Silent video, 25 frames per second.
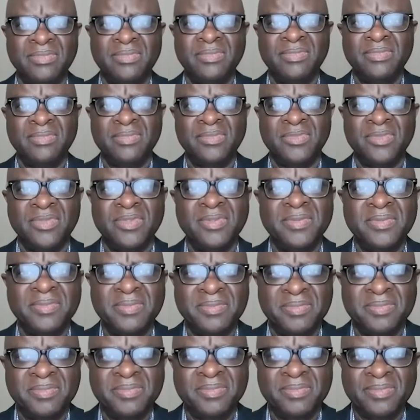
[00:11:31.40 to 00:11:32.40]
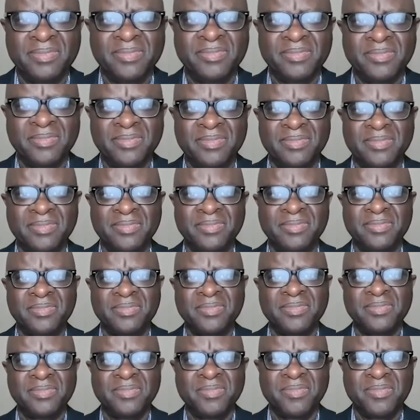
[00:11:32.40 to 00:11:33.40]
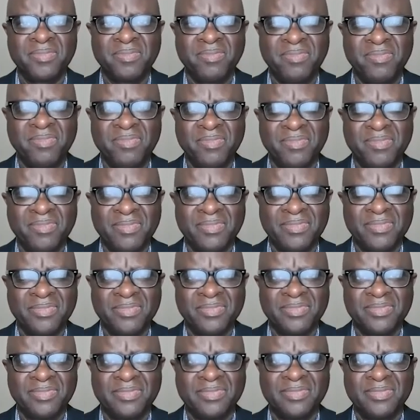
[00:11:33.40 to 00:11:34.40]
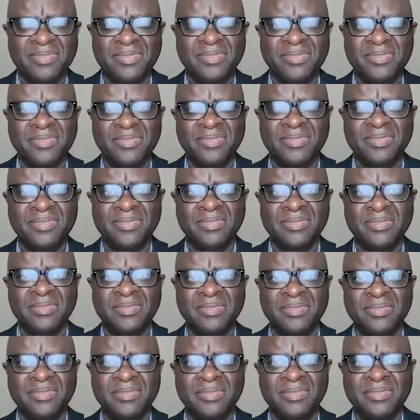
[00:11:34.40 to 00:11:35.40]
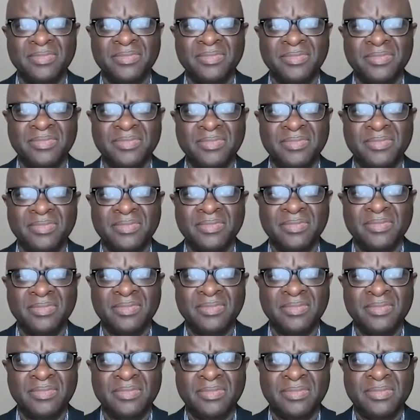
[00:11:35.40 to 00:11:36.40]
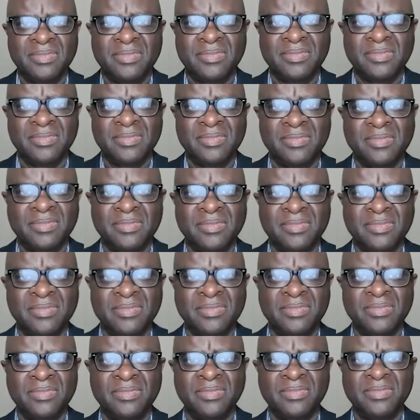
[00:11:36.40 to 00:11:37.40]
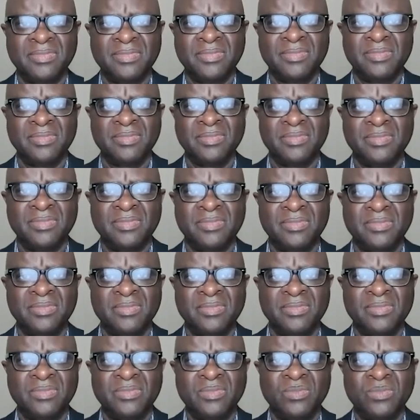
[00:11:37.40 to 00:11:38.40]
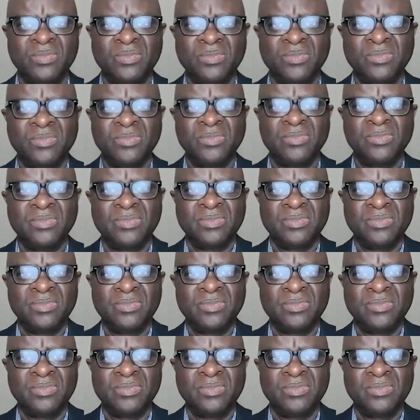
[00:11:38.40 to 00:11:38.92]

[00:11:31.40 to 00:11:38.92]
[no speech]